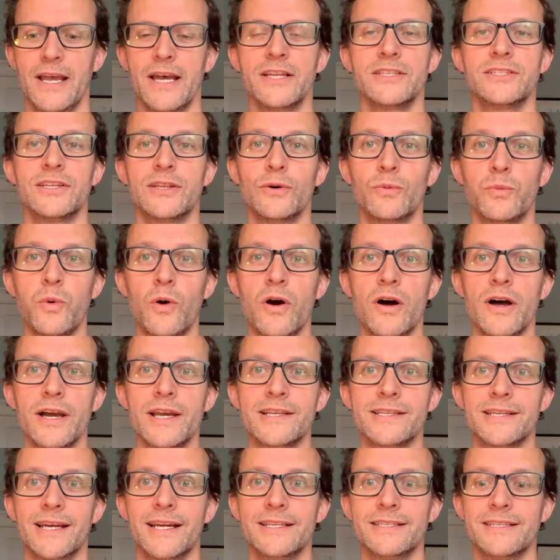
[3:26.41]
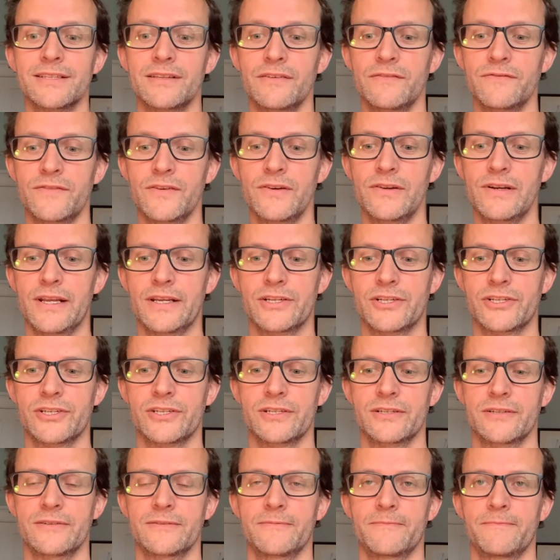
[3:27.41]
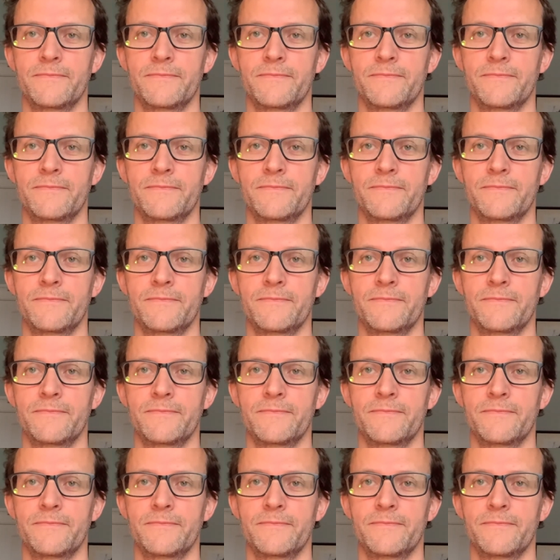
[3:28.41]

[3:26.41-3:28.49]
to the wise and to the foolish.